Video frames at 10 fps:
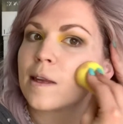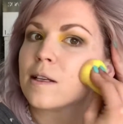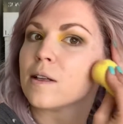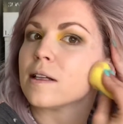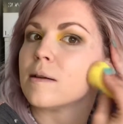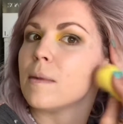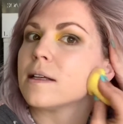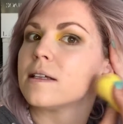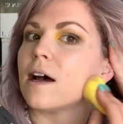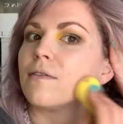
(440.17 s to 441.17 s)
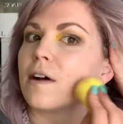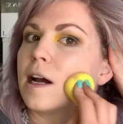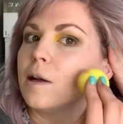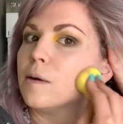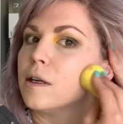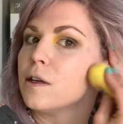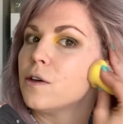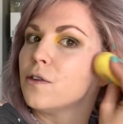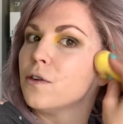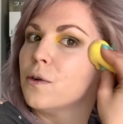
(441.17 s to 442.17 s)
so that's a must-have for anyone
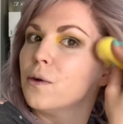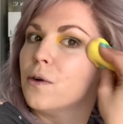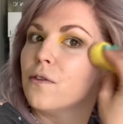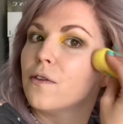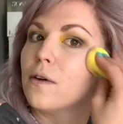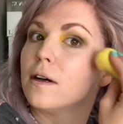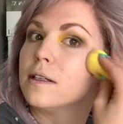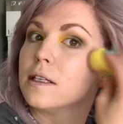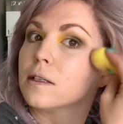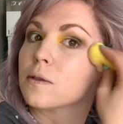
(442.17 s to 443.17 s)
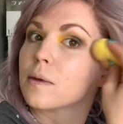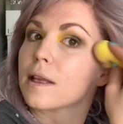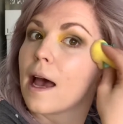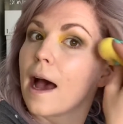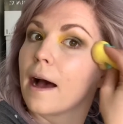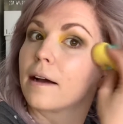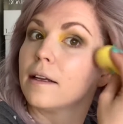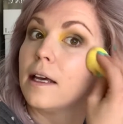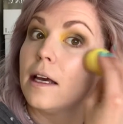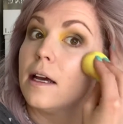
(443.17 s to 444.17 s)
who deals with
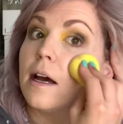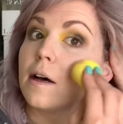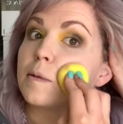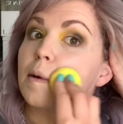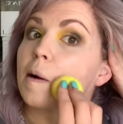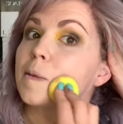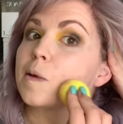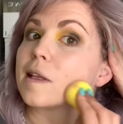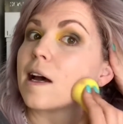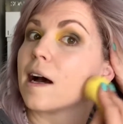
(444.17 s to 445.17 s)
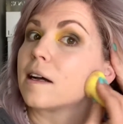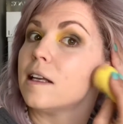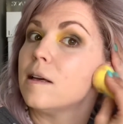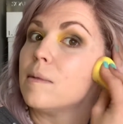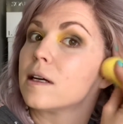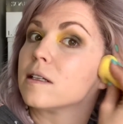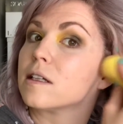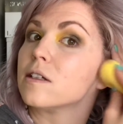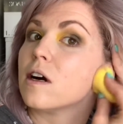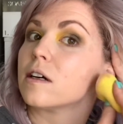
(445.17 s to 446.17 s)
acne, has problems with acne, because
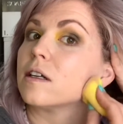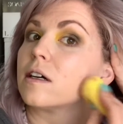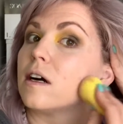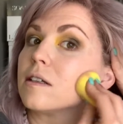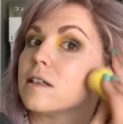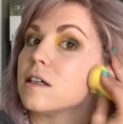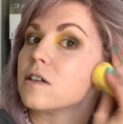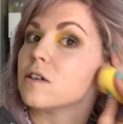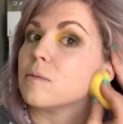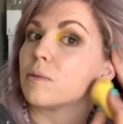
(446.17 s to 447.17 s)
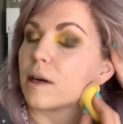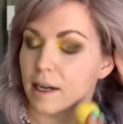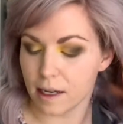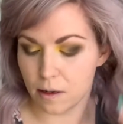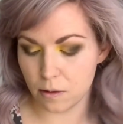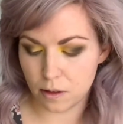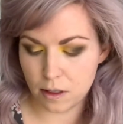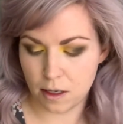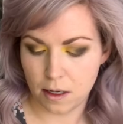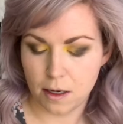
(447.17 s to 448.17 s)
it's not going to cause additional breakouts.